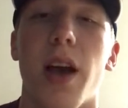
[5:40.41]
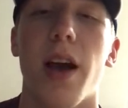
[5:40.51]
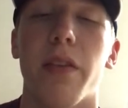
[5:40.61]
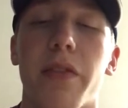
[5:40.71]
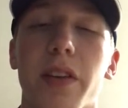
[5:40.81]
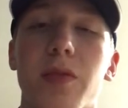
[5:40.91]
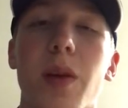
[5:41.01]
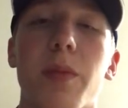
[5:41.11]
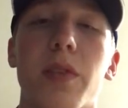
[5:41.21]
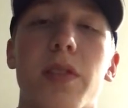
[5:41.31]
how to fix
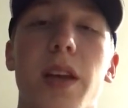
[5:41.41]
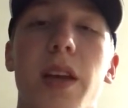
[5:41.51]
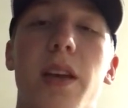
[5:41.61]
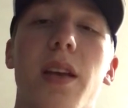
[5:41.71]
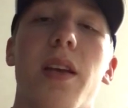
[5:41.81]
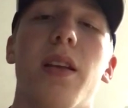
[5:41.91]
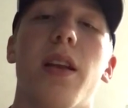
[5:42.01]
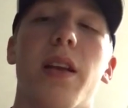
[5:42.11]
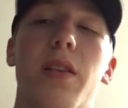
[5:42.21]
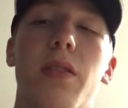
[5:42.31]
my mistake, and
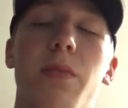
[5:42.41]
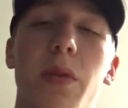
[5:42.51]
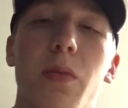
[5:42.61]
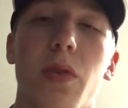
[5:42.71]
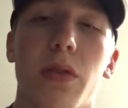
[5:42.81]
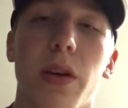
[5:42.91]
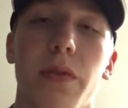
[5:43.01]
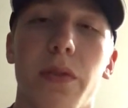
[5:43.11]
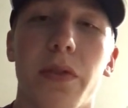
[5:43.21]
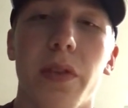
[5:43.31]
I couldn't be more
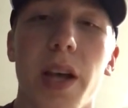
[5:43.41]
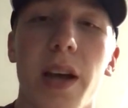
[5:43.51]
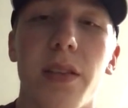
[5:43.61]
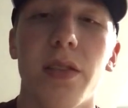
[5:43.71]
grateful for that.